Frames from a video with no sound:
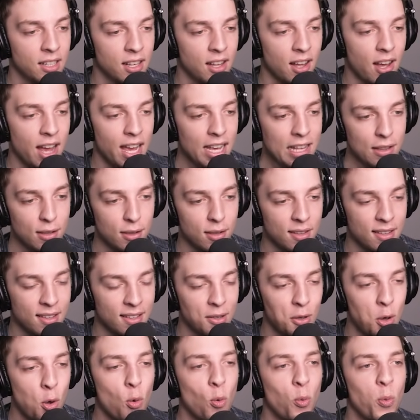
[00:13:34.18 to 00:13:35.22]
Guys,
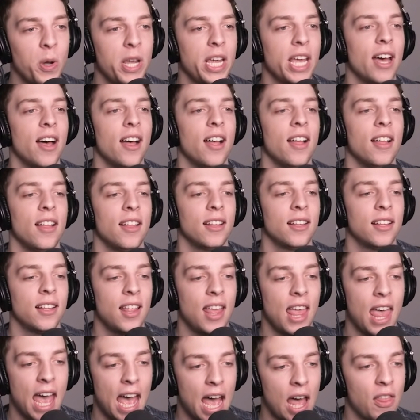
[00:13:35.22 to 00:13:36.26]
we are
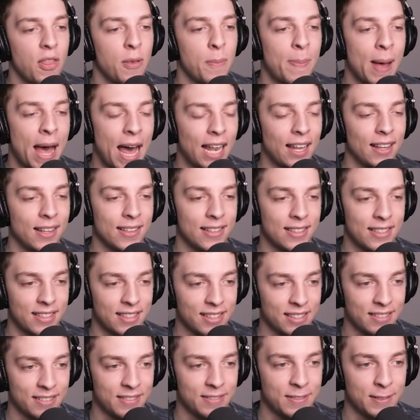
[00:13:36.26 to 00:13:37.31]
at the palace.